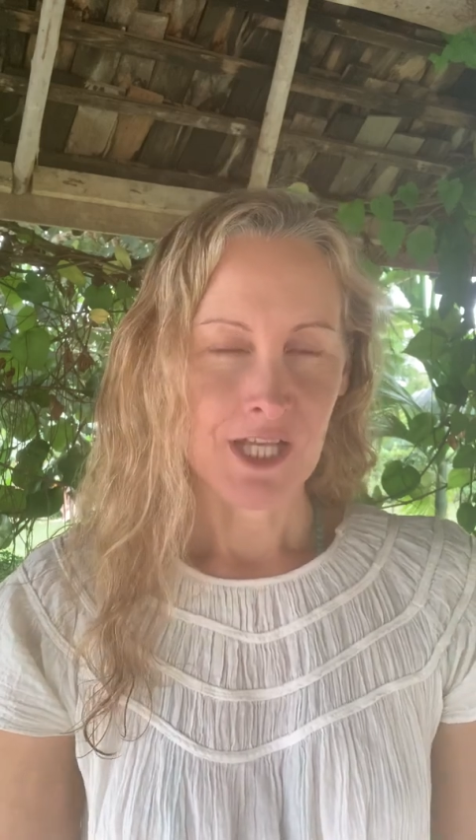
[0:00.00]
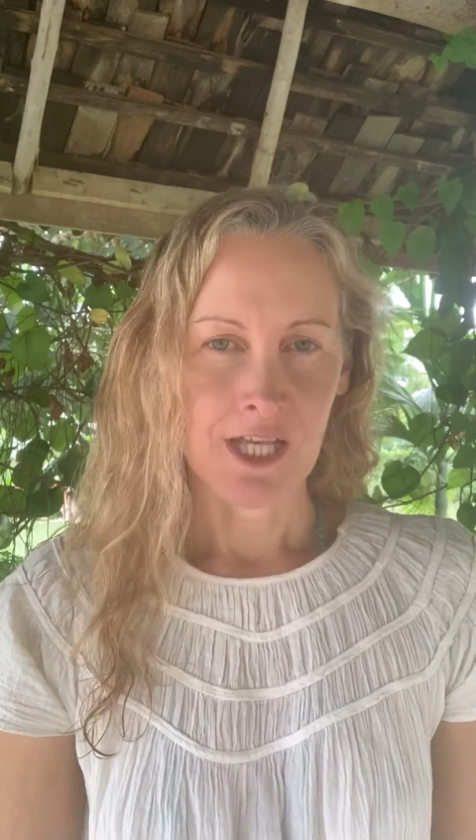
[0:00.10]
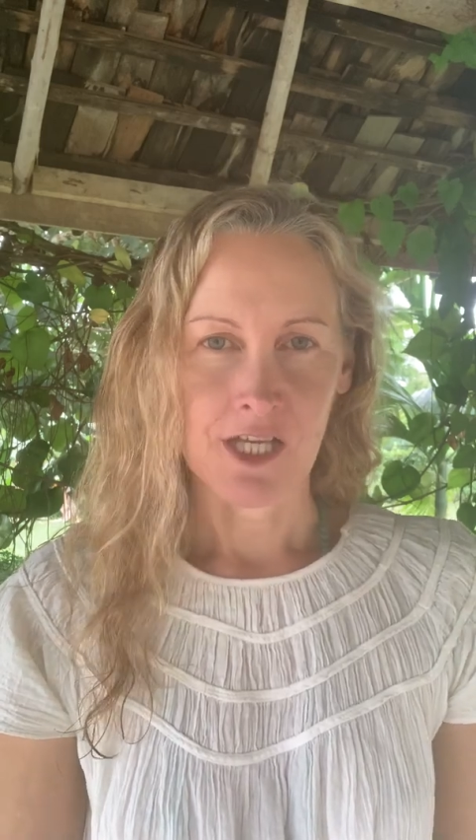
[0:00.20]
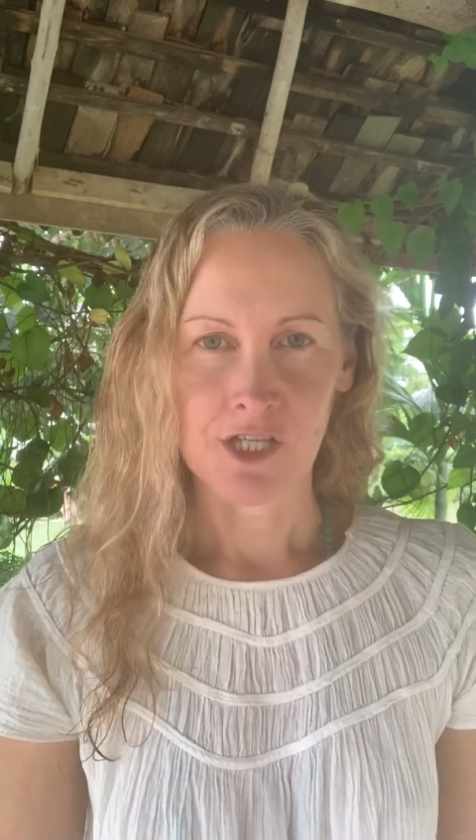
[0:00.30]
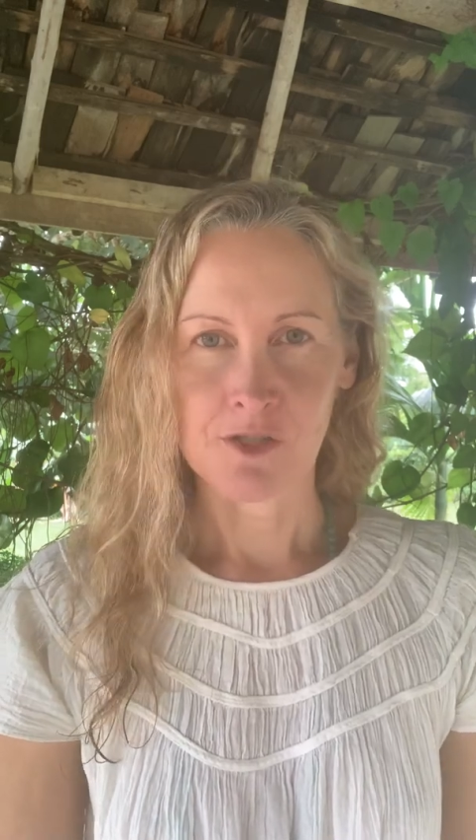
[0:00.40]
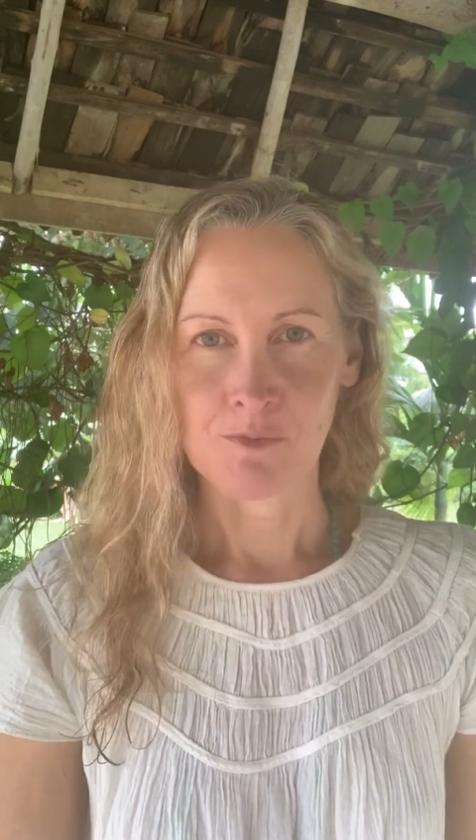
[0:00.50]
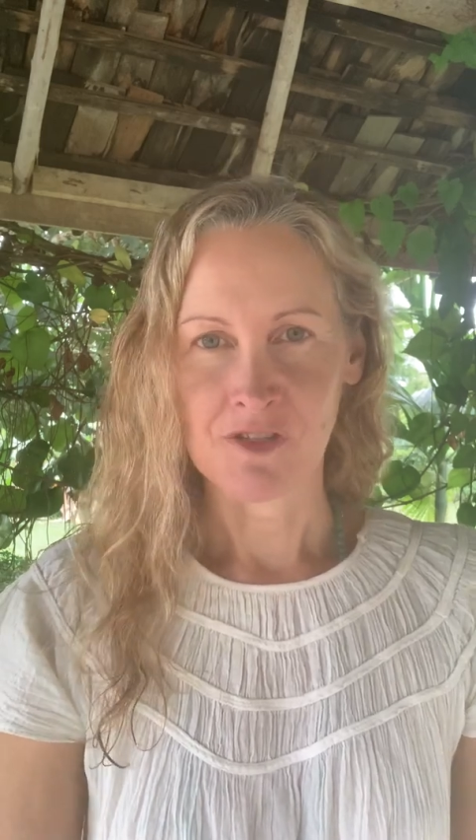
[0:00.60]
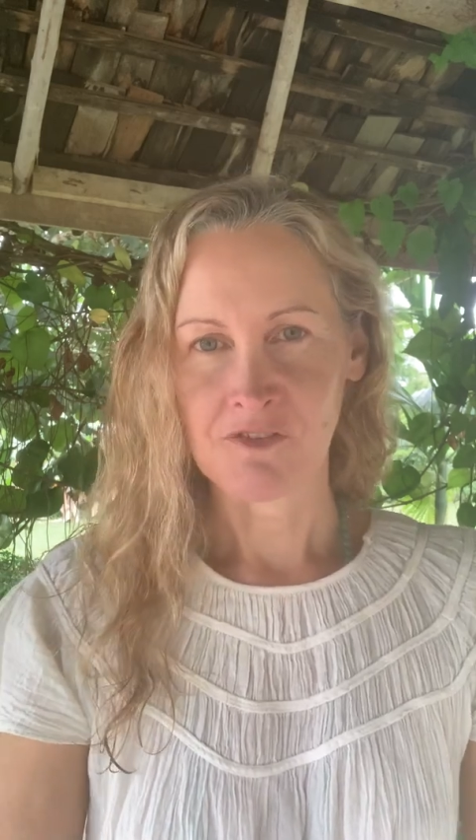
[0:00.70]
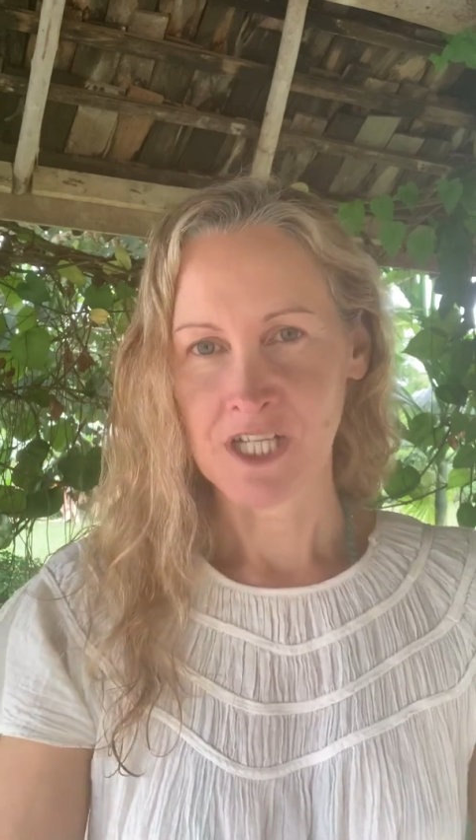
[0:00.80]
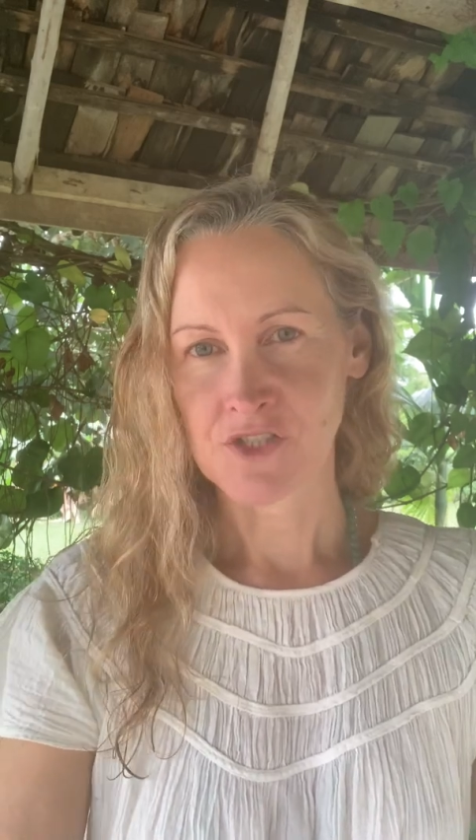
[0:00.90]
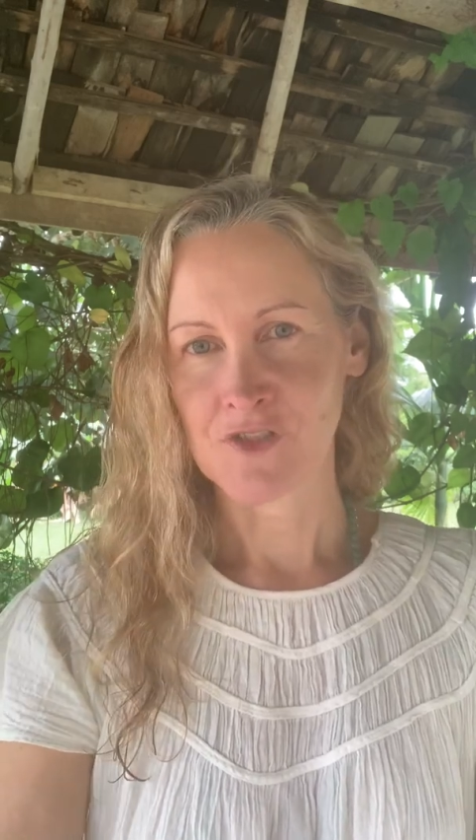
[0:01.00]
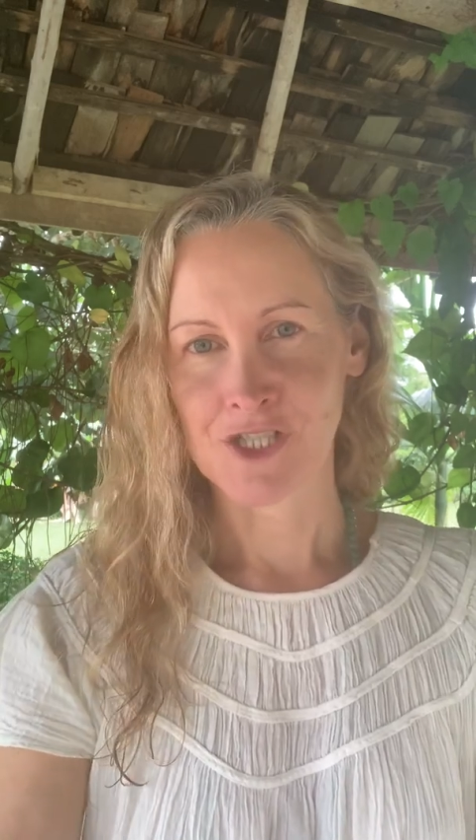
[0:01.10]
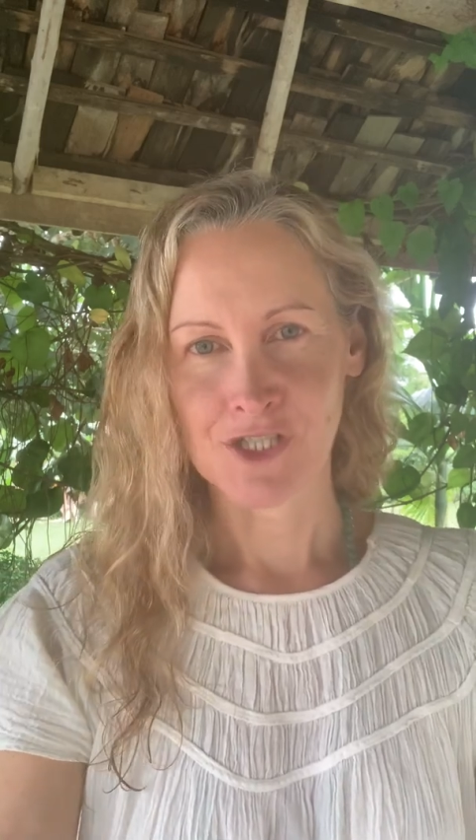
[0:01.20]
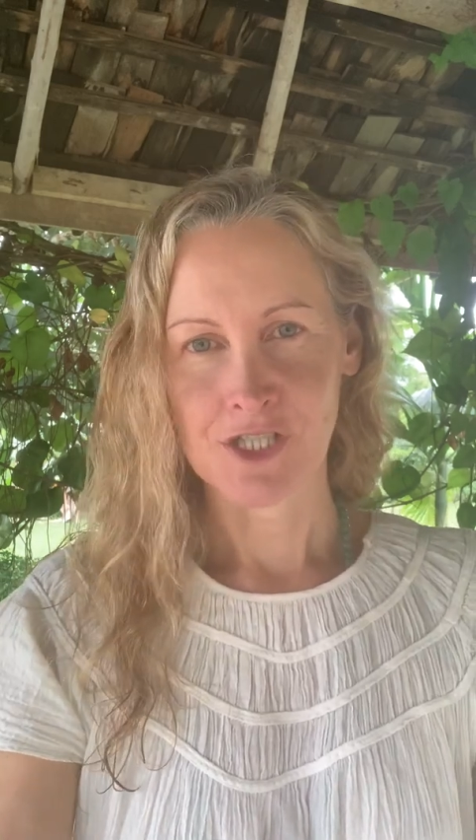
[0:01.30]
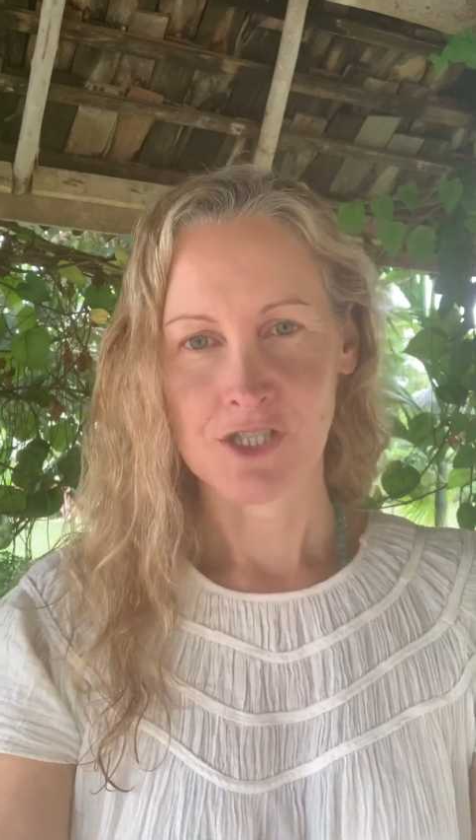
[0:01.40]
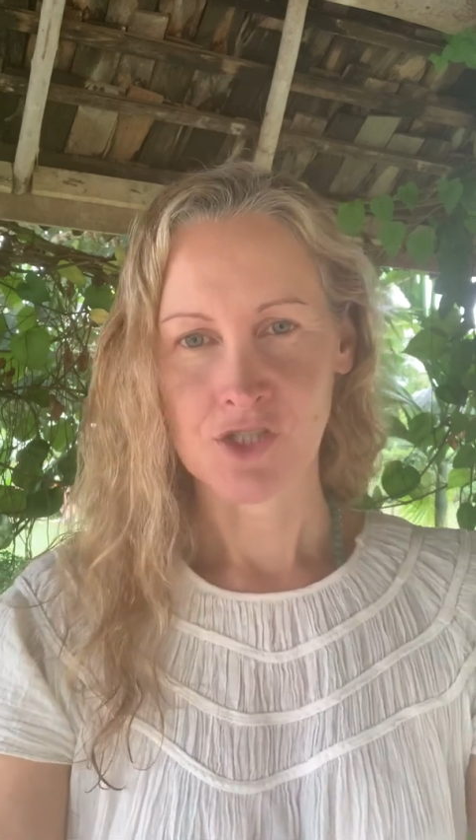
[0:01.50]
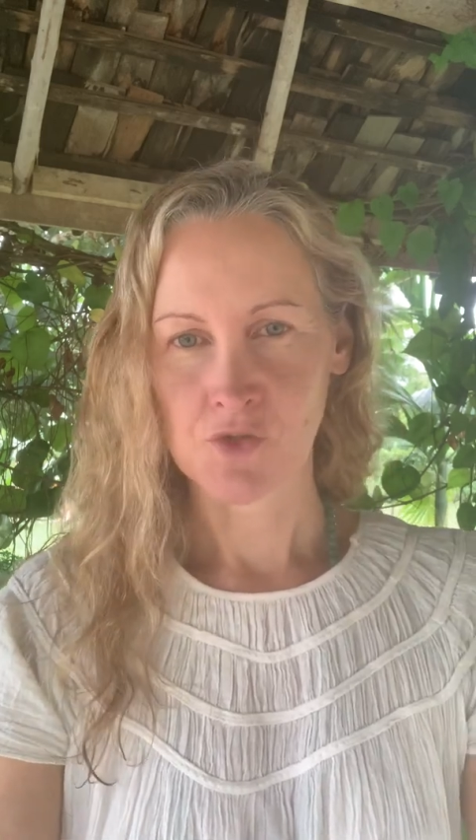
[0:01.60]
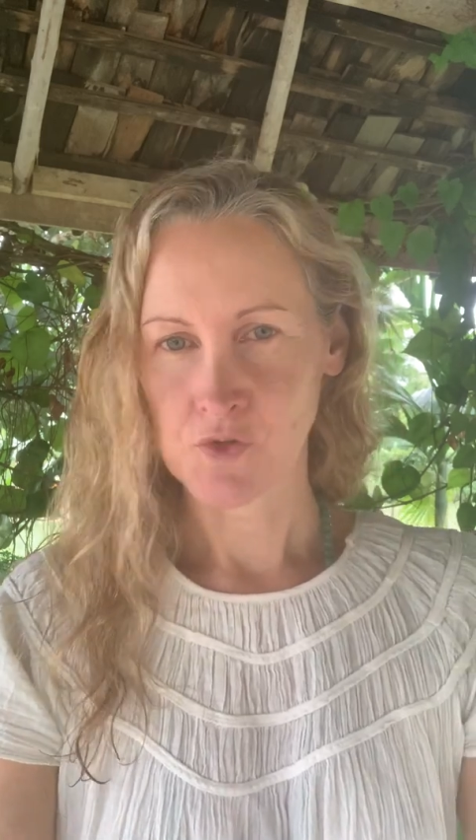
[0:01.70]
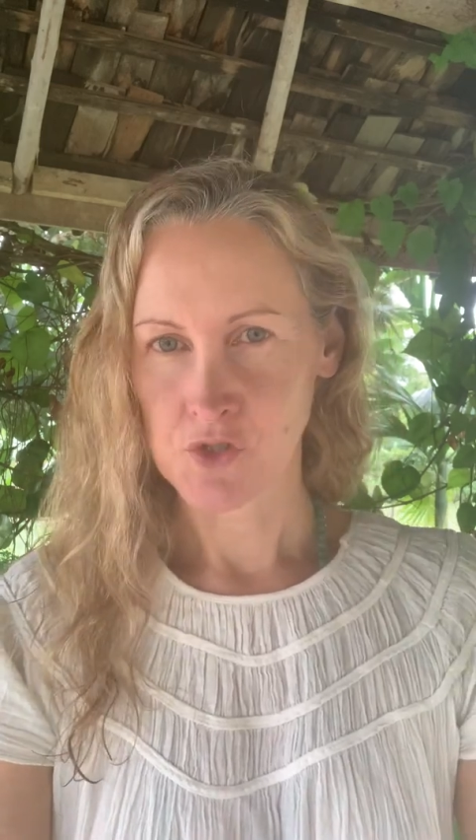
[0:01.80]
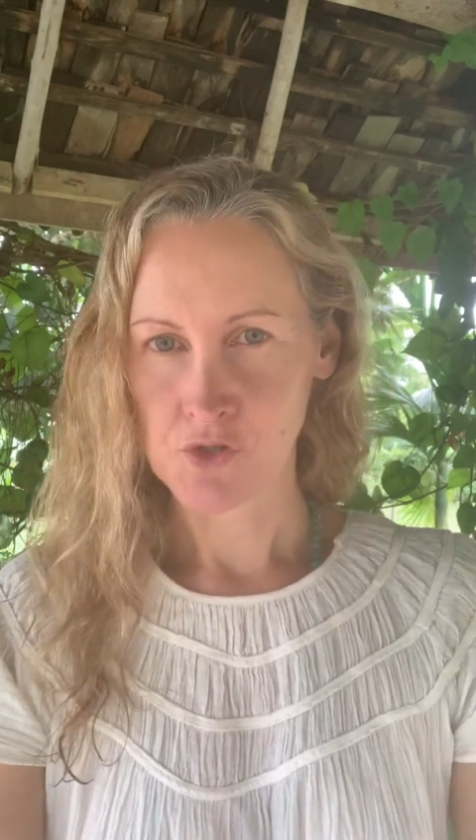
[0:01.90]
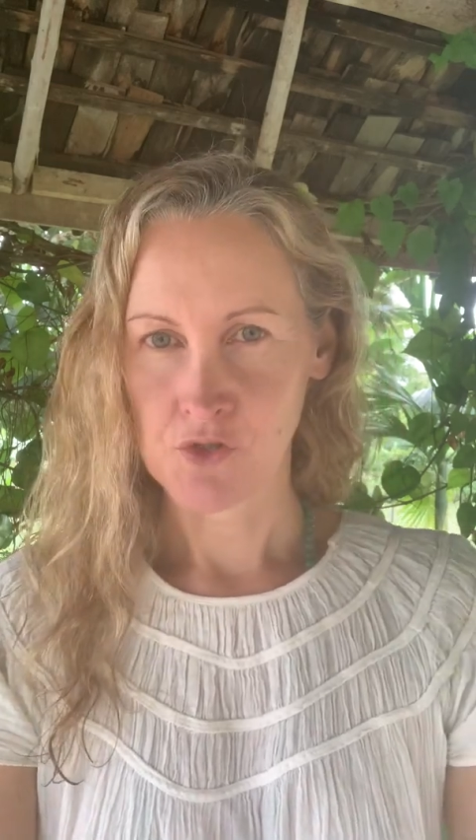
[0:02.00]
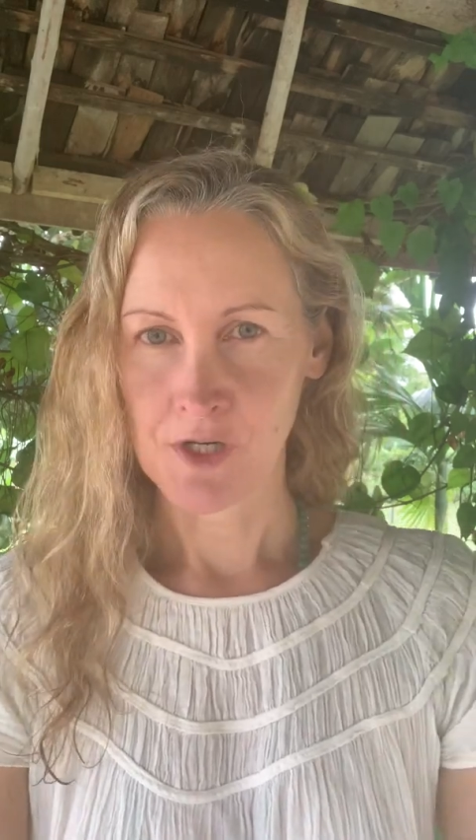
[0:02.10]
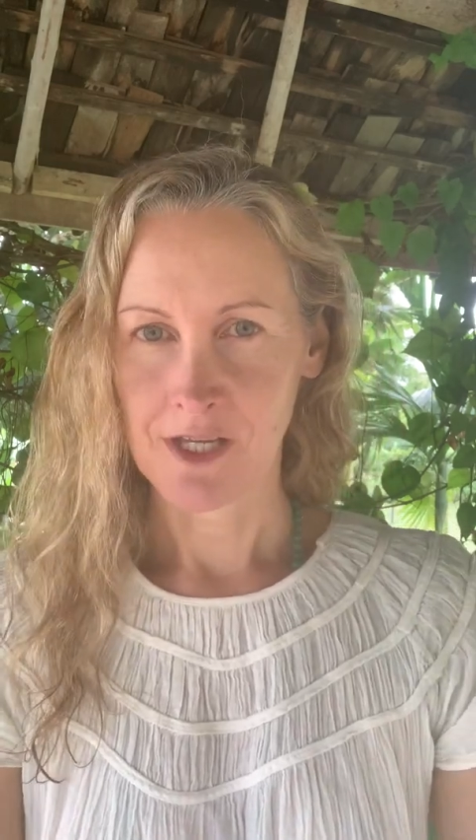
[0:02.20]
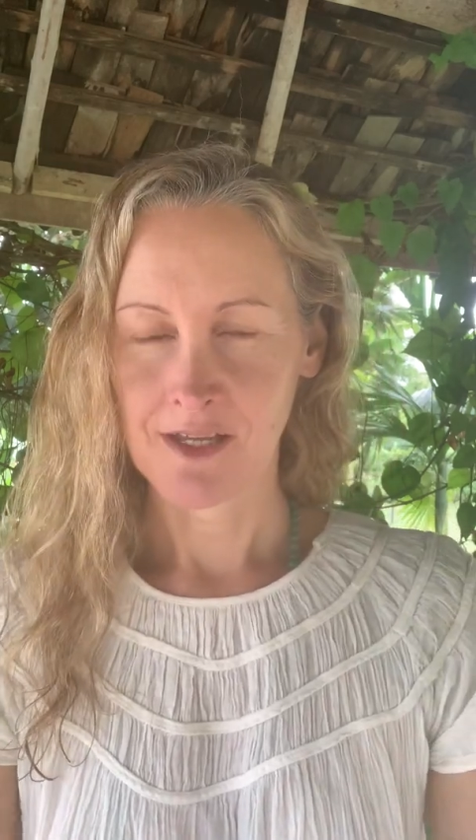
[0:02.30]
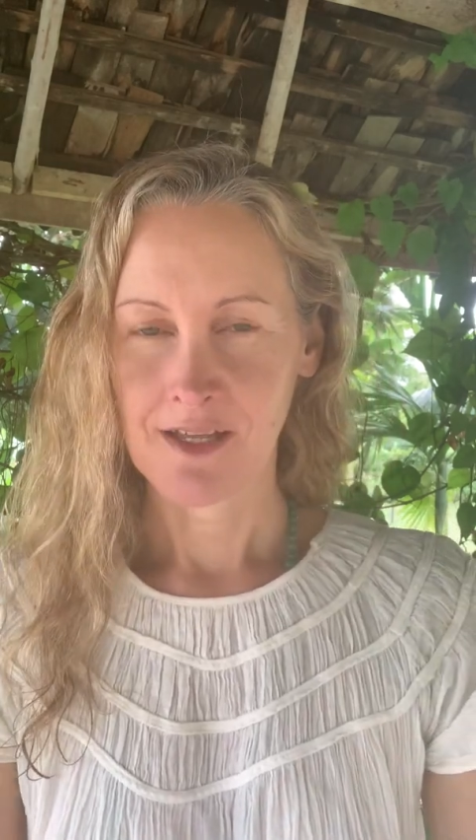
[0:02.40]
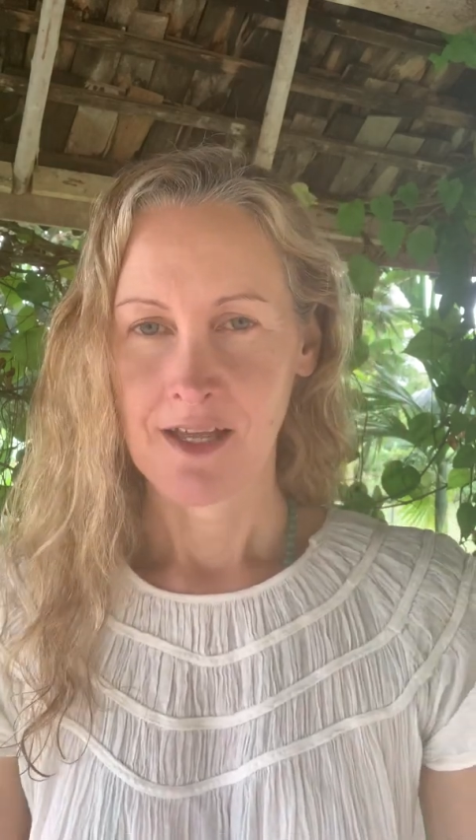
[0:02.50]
it could be flash fiction, short story,